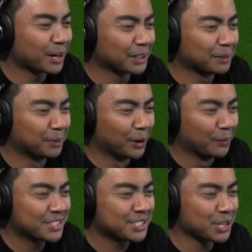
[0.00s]
It's the regular
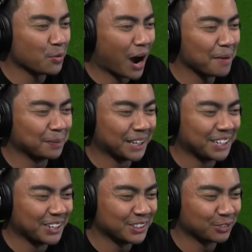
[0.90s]
broom. It's so
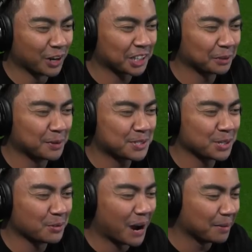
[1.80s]
wobbly, dude. The regular
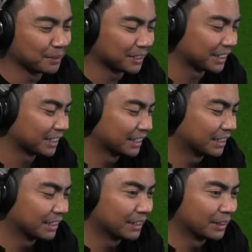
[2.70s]
broom's so wobbly.
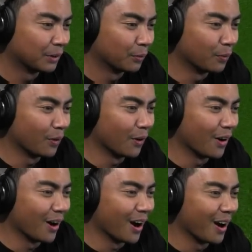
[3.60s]
Oh, what? Look.
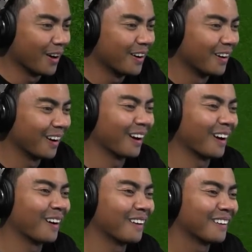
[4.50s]
Whoa.
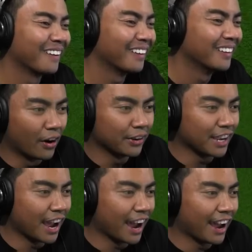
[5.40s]
and then watch put.
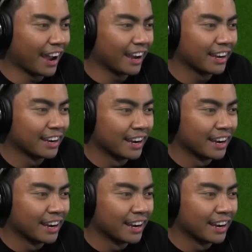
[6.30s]
Oh, yeah.